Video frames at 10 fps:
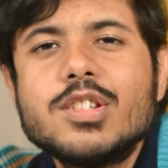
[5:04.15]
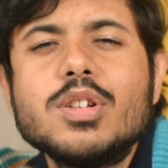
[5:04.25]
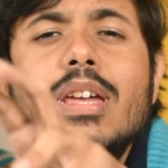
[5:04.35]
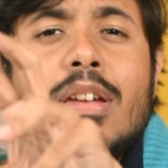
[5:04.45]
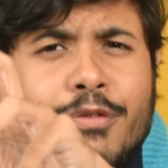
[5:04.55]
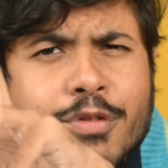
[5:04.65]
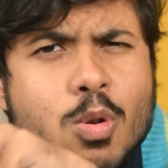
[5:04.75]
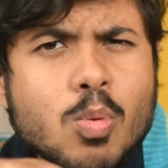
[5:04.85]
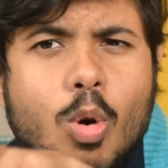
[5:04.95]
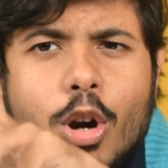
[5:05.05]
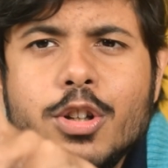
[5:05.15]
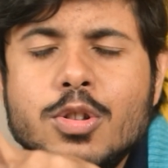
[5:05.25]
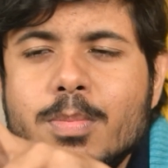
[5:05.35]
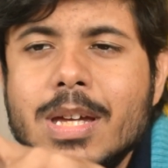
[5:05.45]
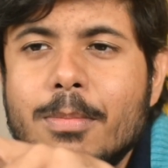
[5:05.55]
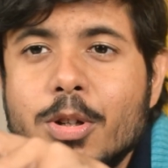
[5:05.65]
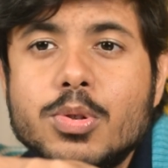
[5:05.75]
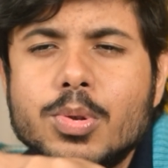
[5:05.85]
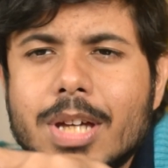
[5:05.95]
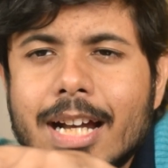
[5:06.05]
So if you want to be able
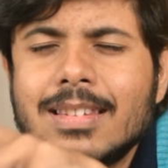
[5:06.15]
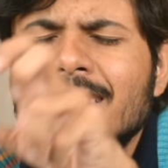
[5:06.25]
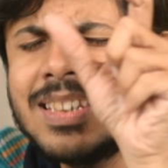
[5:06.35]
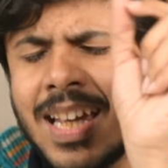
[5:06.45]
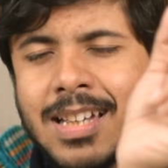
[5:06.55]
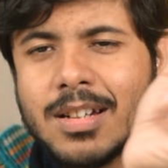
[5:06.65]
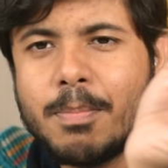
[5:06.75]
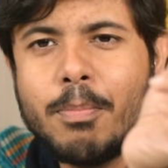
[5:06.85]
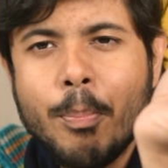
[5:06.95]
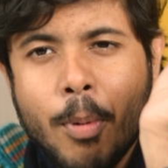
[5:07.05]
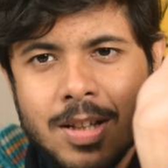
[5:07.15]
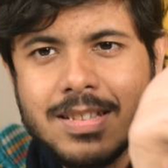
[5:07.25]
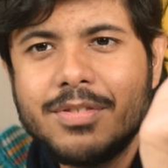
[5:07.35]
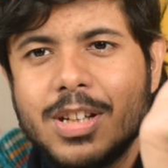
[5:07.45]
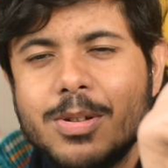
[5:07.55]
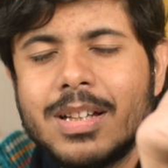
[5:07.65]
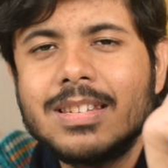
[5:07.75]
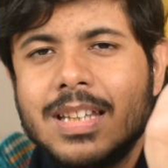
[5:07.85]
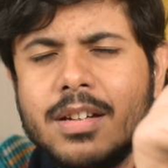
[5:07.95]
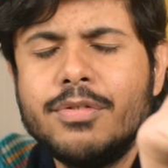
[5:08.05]
to do that, think, pause the video
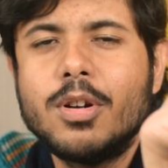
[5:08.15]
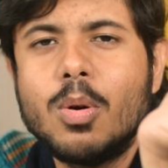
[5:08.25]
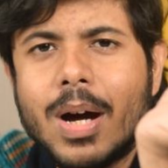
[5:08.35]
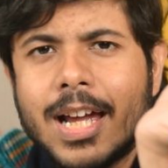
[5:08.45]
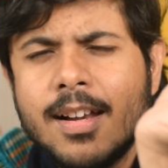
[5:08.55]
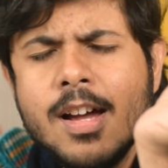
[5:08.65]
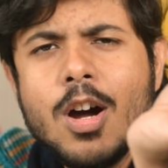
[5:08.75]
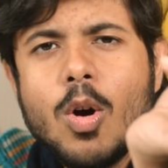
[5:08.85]
and think for a while,